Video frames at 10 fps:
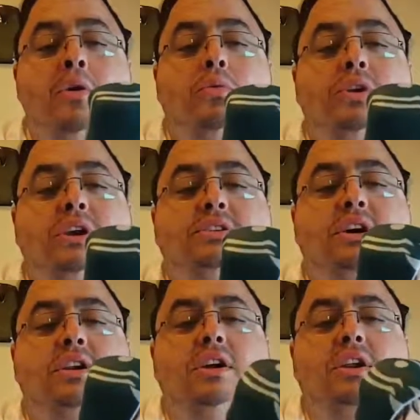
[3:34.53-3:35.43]
When you
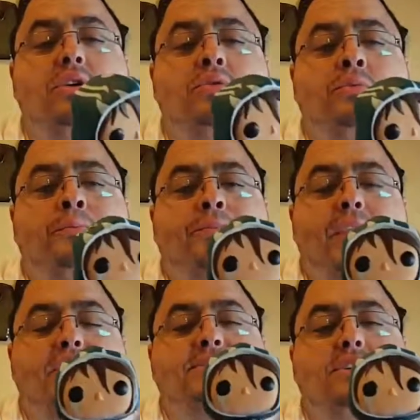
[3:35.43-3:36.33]
turn it around,
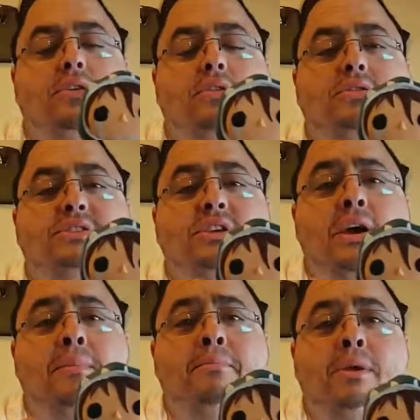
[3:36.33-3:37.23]
it's got
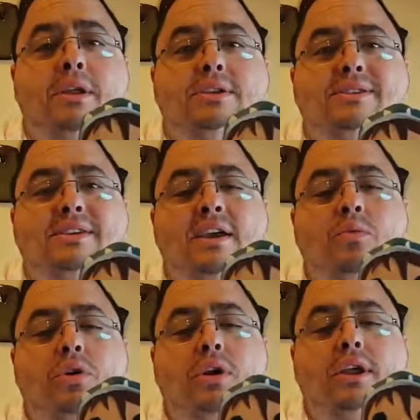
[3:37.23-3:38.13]
some design
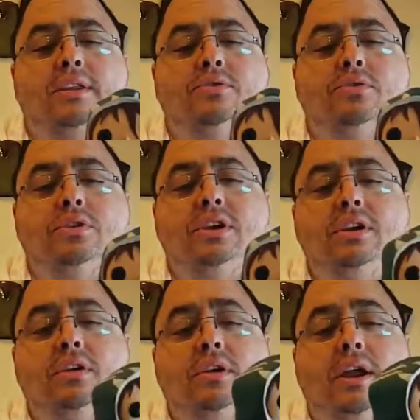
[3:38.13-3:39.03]
work in through
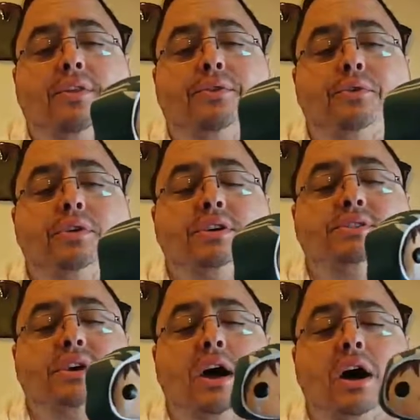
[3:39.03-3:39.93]
here and through
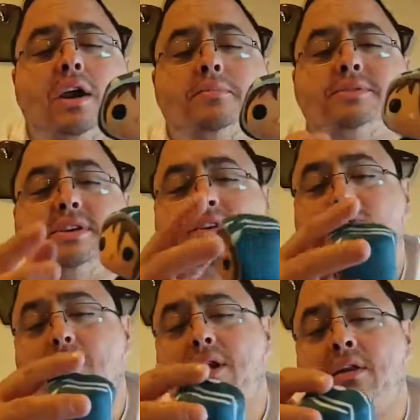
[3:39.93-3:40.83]
his arms as
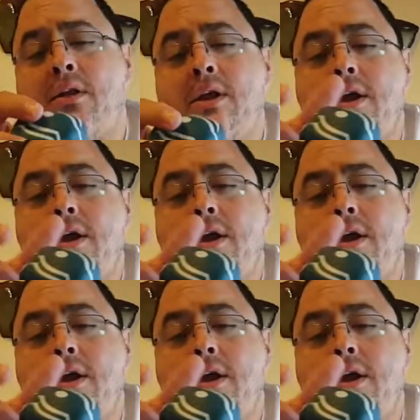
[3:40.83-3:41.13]
well,